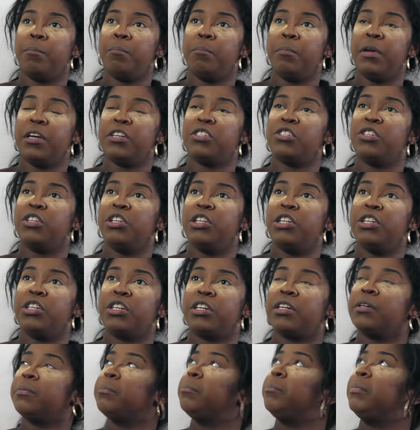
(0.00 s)
makes you
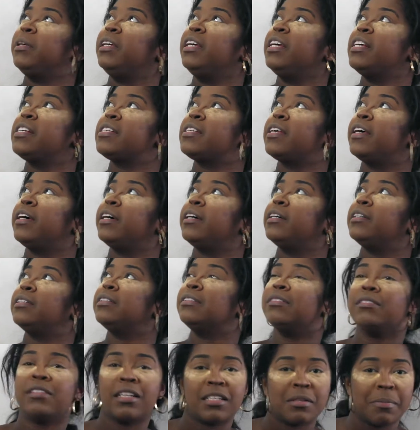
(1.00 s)
look beat as
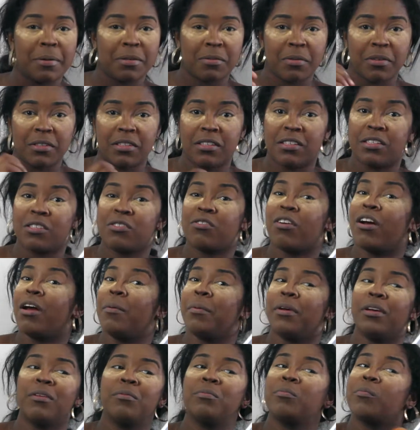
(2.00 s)
hell. That's the best way to describe it,